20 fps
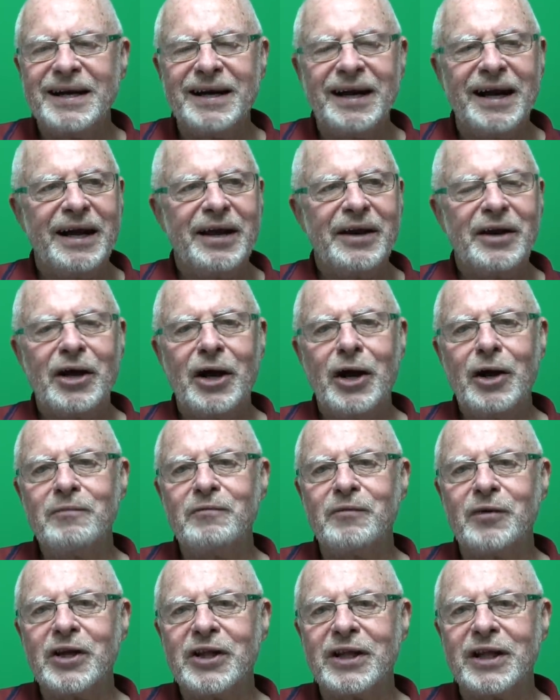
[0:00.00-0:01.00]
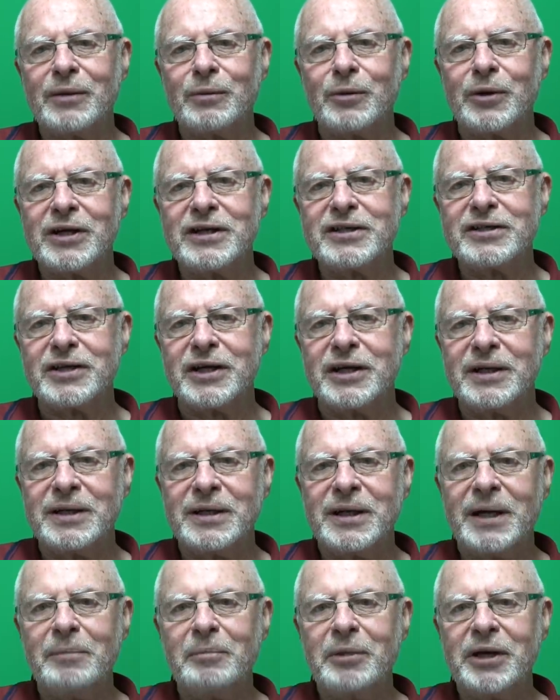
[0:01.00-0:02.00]
and hopefully that one is
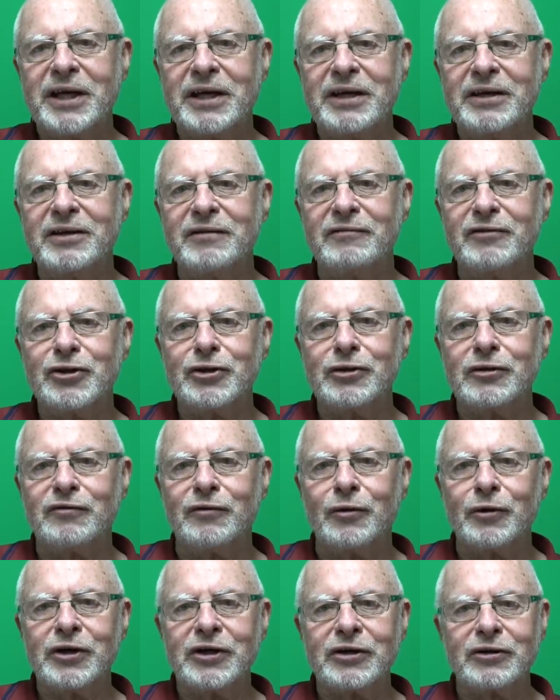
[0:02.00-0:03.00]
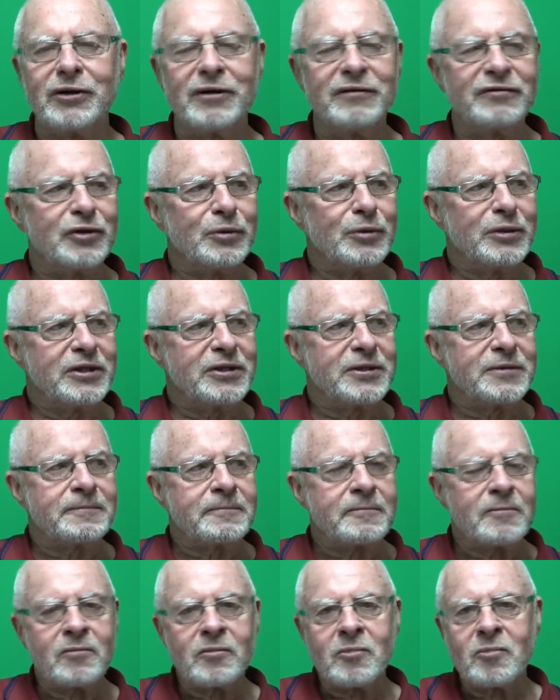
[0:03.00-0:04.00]
a better individual for it afterwards.
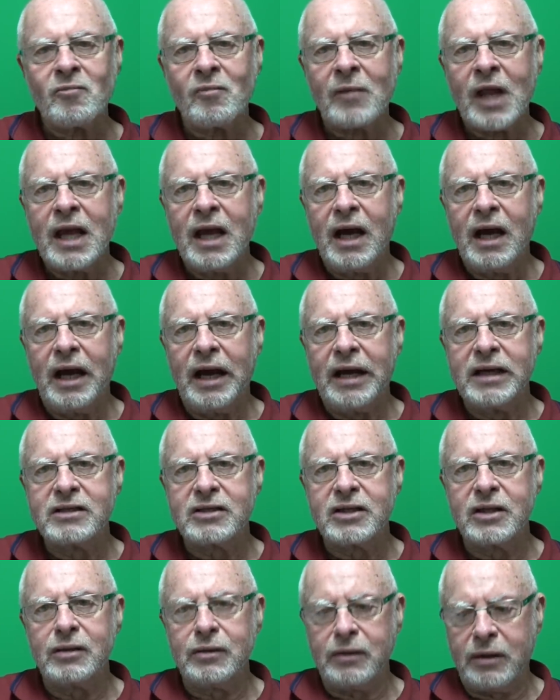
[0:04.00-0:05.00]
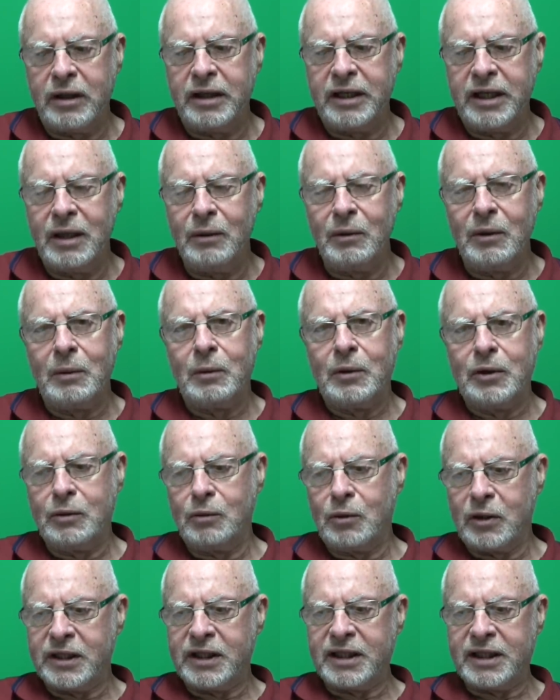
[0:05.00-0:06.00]
And so here we were
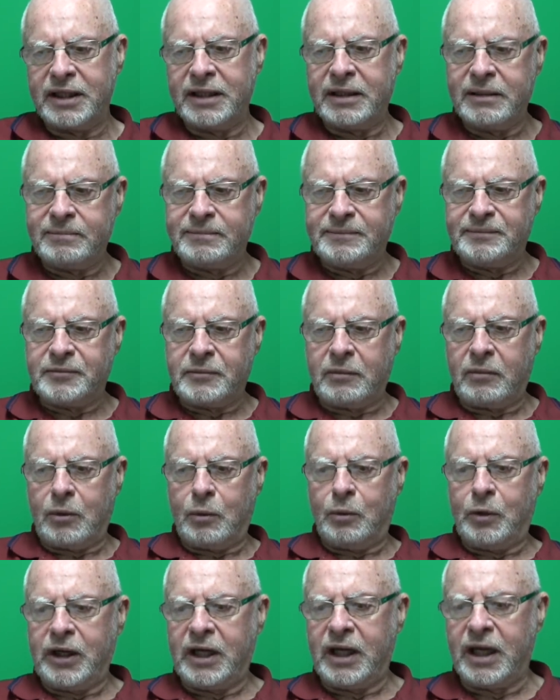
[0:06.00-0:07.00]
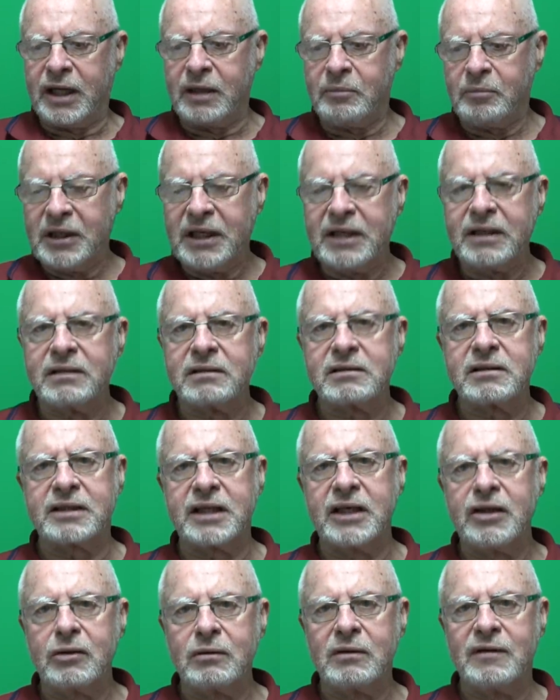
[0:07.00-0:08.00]
one day. We had been
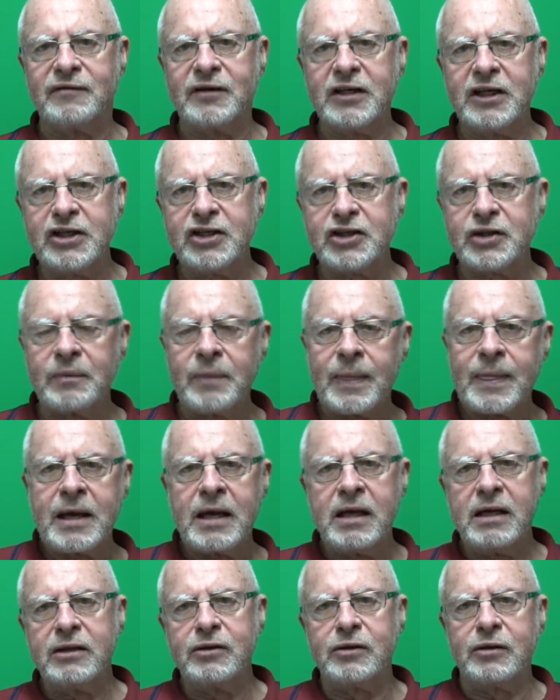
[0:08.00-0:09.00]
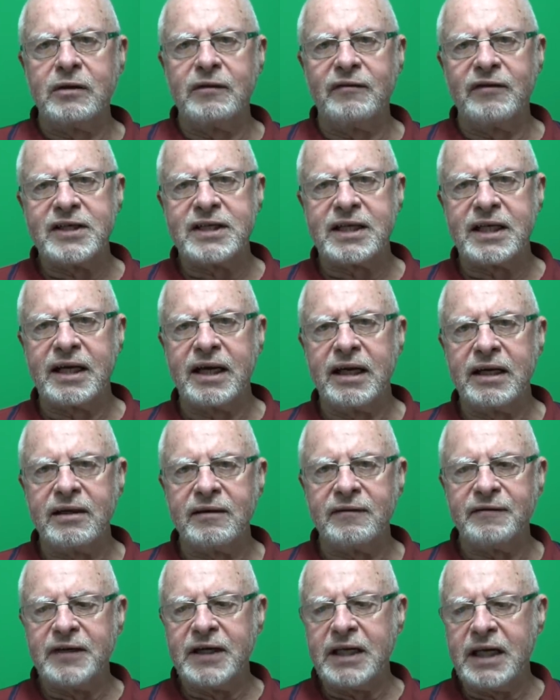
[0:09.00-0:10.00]
sent to a village to investigate
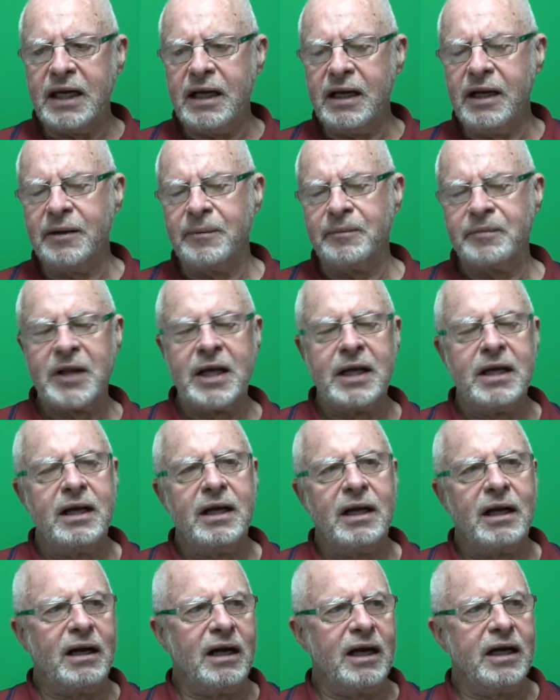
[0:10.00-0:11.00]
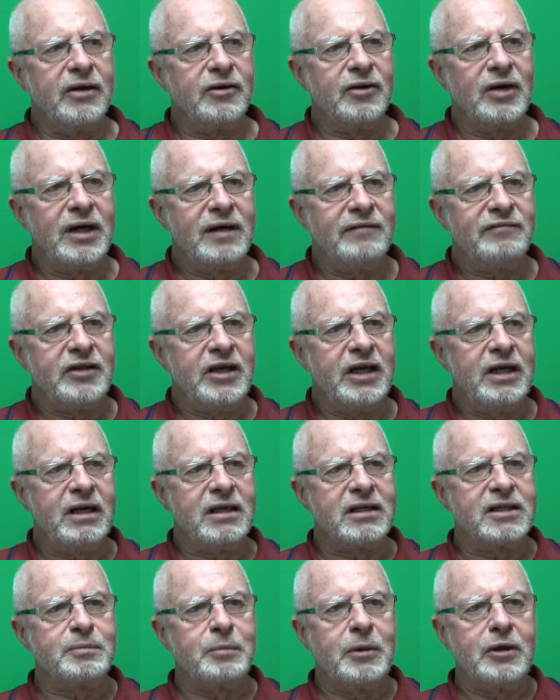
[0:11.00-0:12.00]
a feeding. I arrived
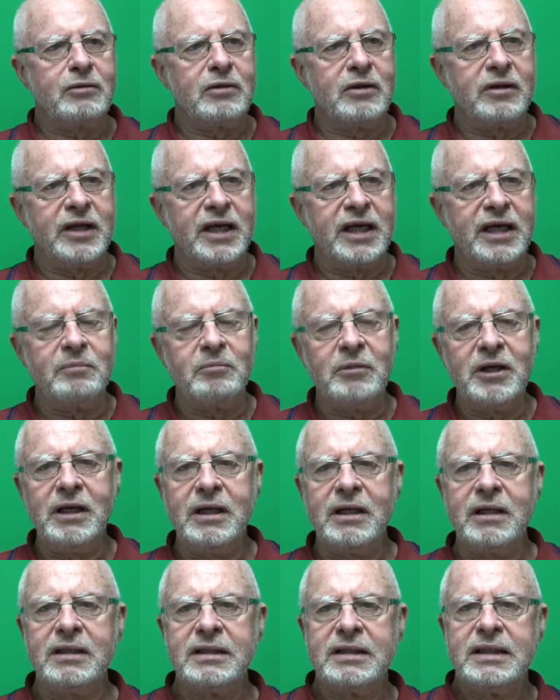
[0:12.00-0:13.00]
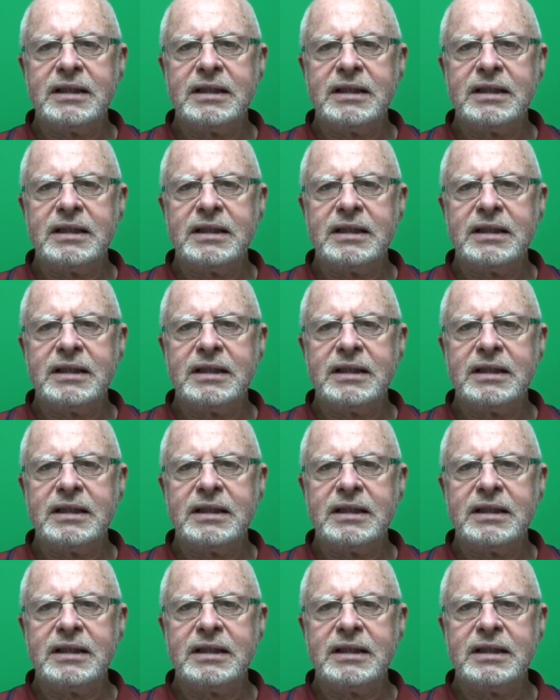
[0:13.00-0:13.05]
there, I spoke to the headman.